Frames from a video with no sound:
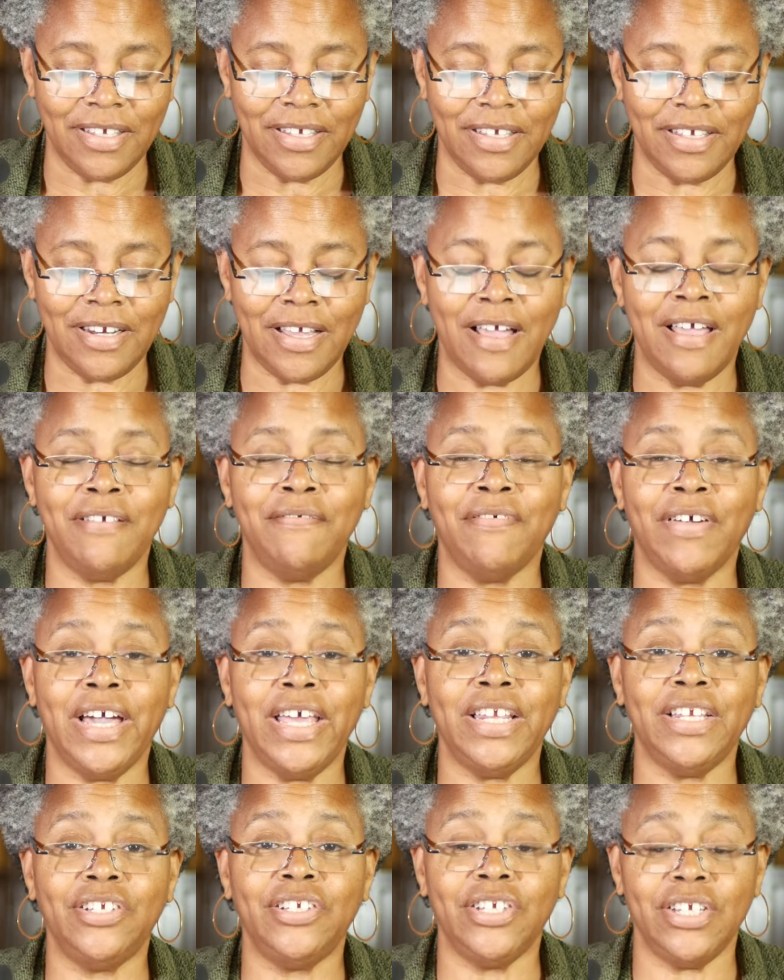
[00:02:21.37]
And I
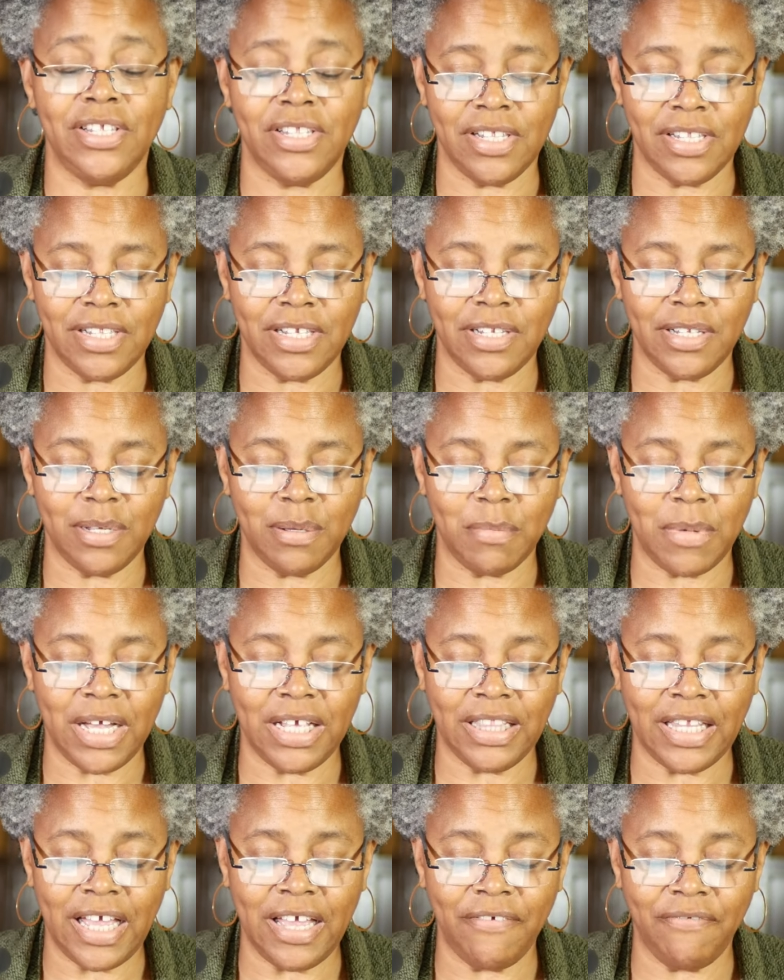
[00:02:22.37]
invited Jesus into my
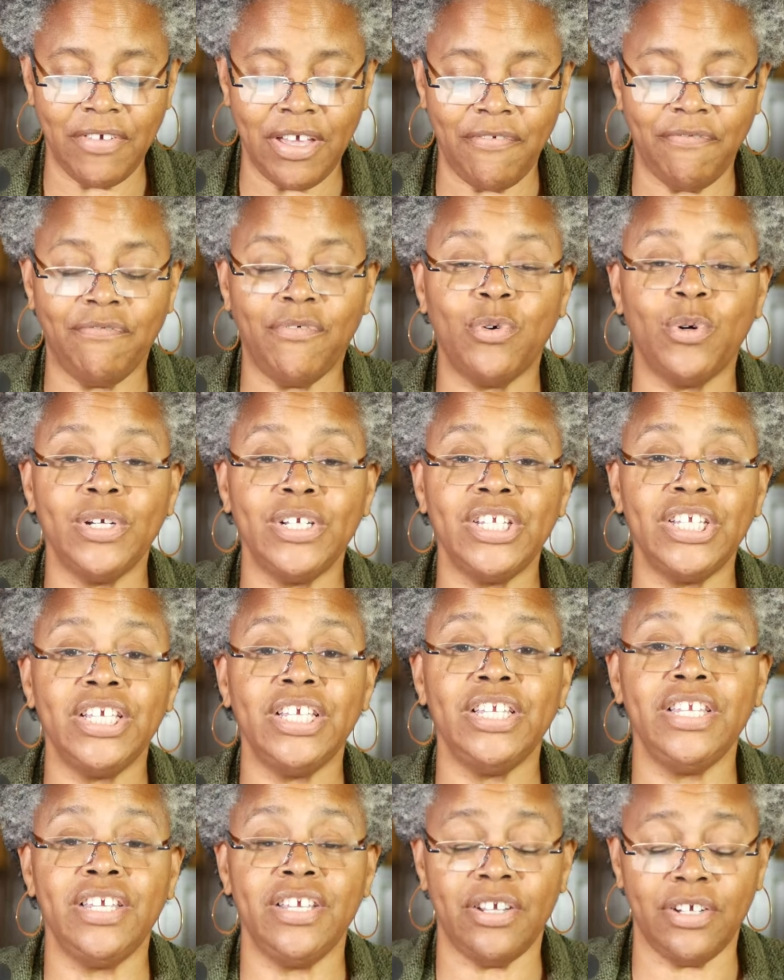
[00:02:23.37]
life at
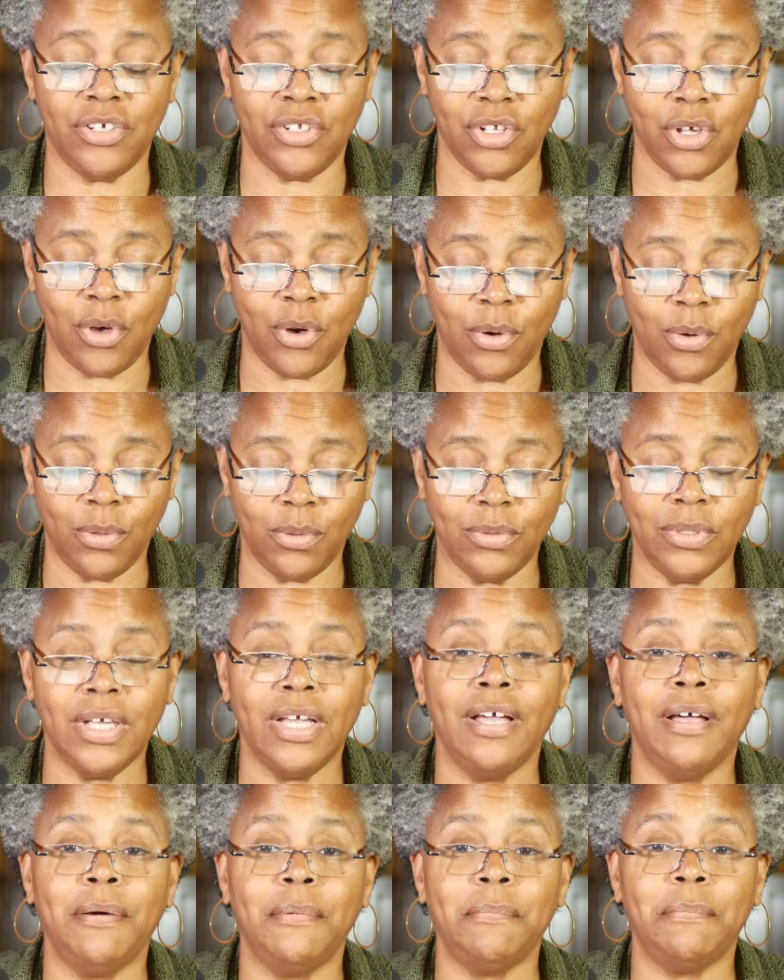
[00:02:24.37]
14 years old,
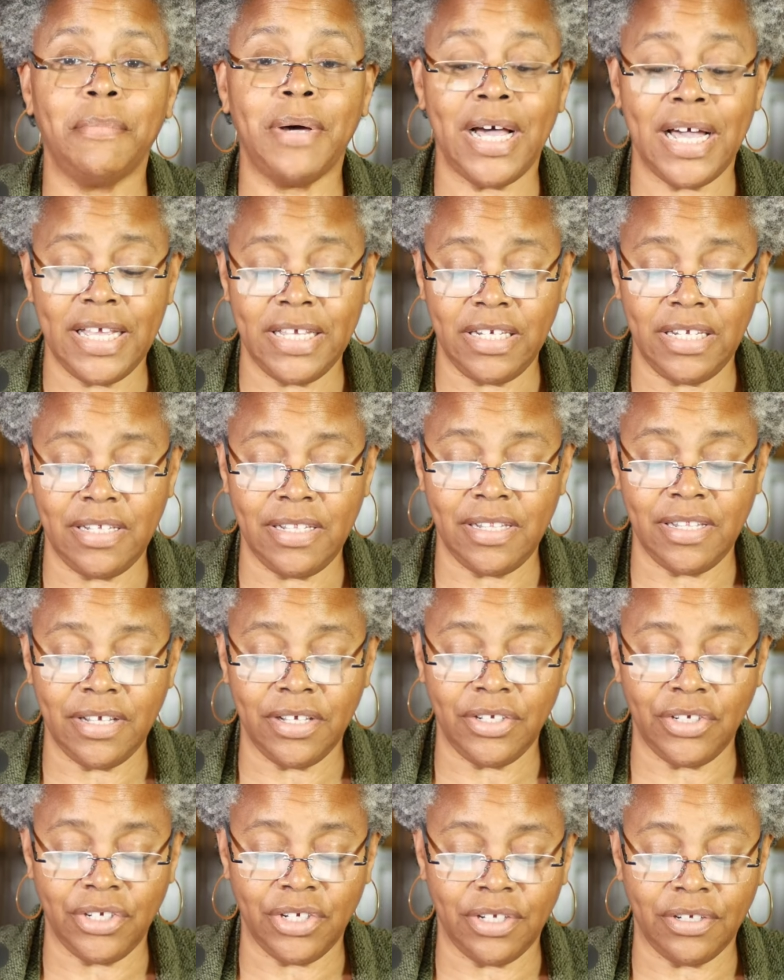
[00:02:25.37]
my
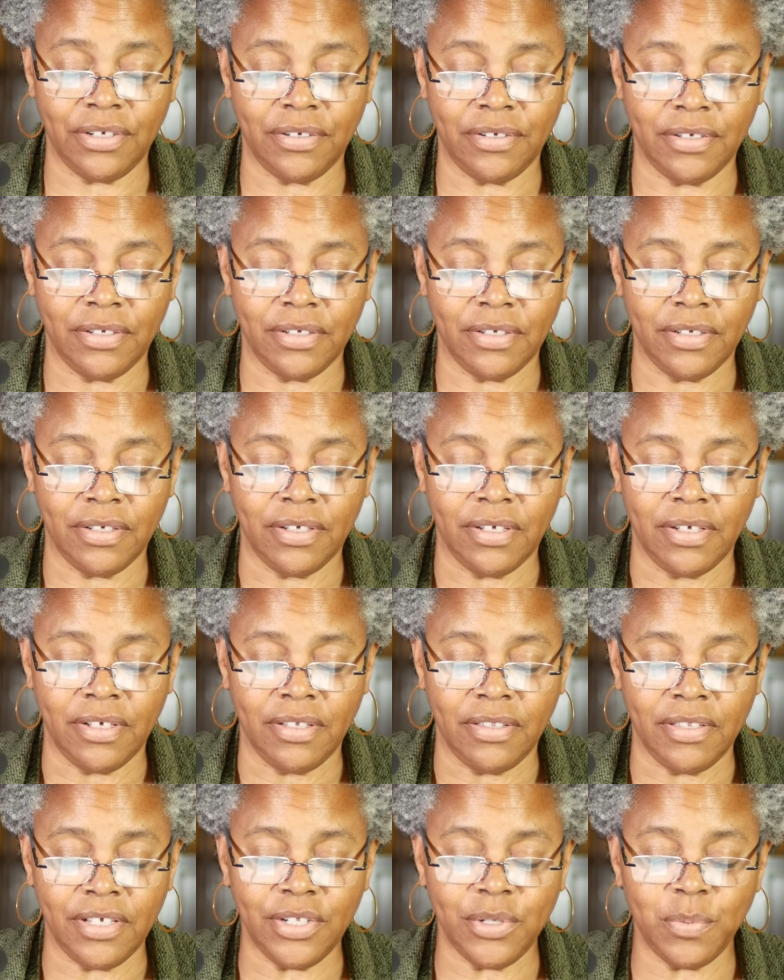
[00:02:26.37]
decision.
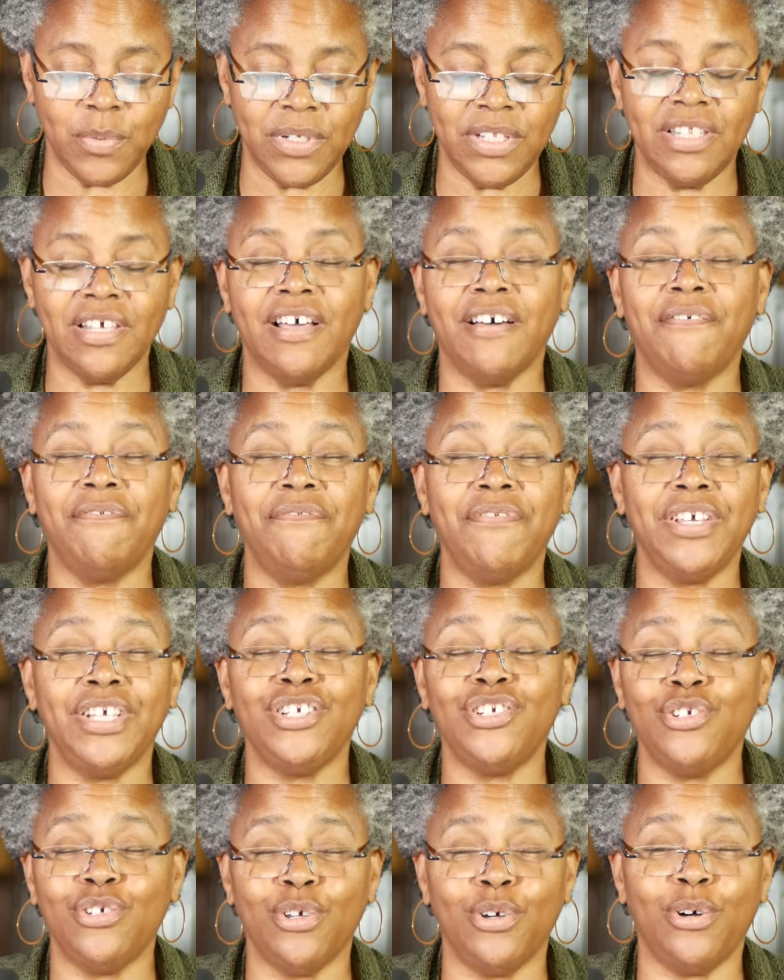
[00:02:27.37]
This was the
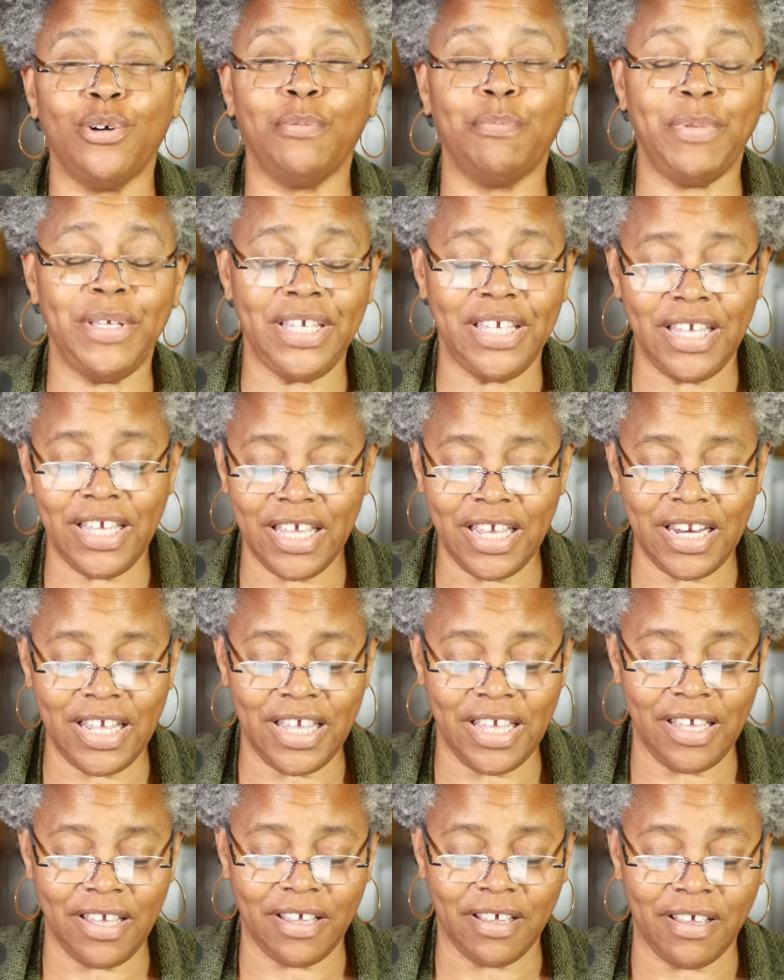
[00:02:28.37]
official
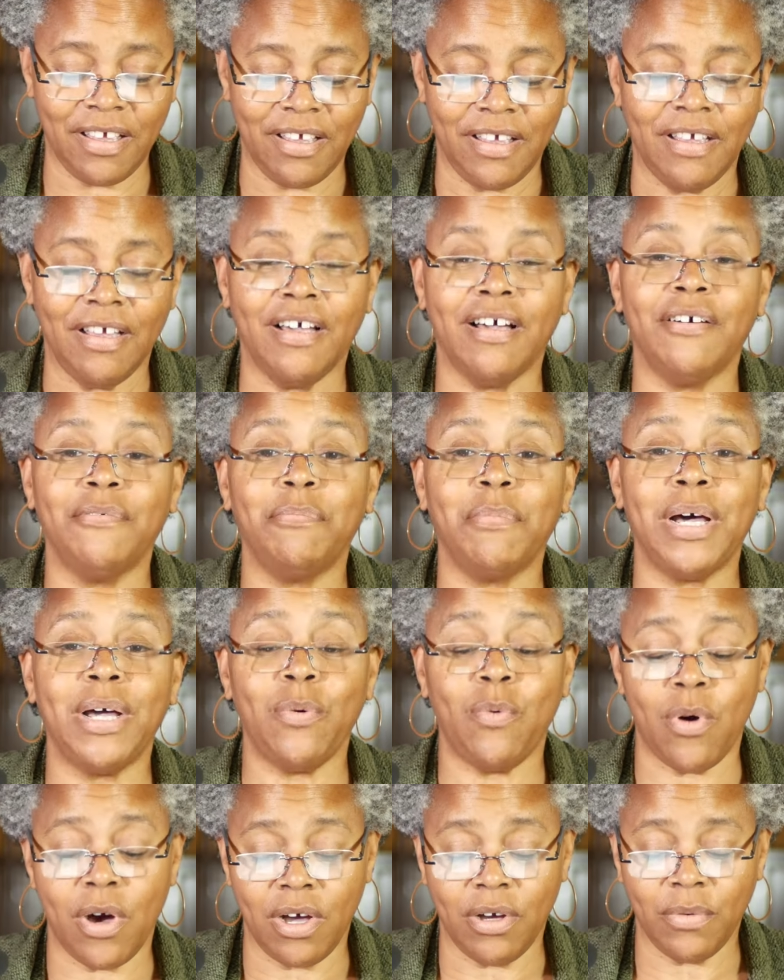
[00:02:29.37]
beginning of my
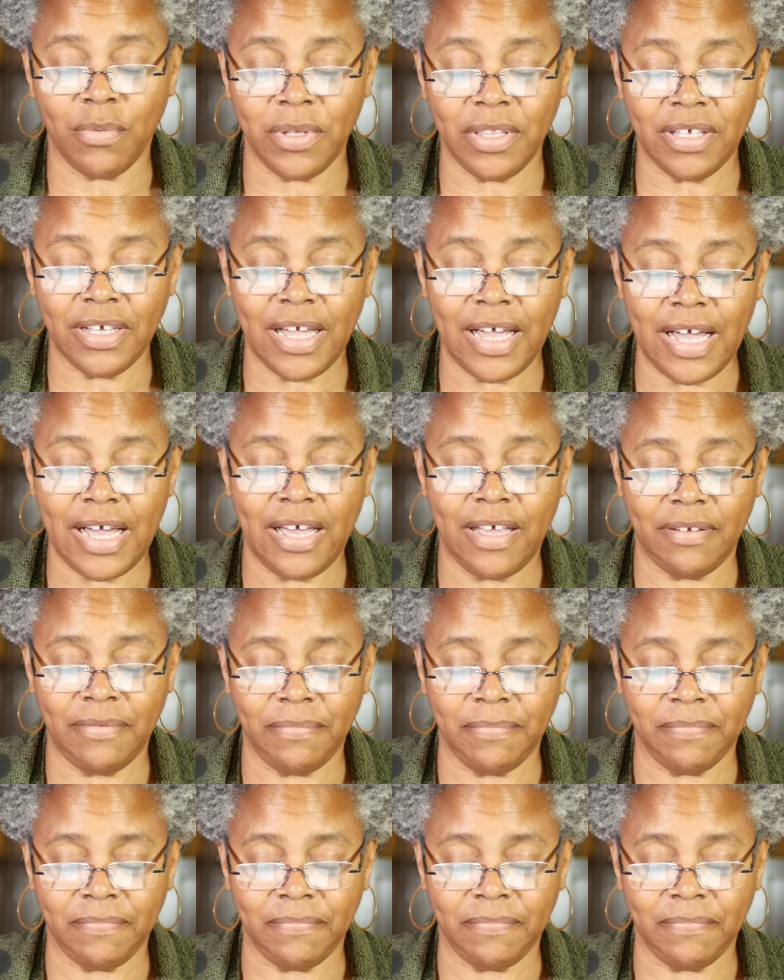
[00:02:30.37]
walk with God.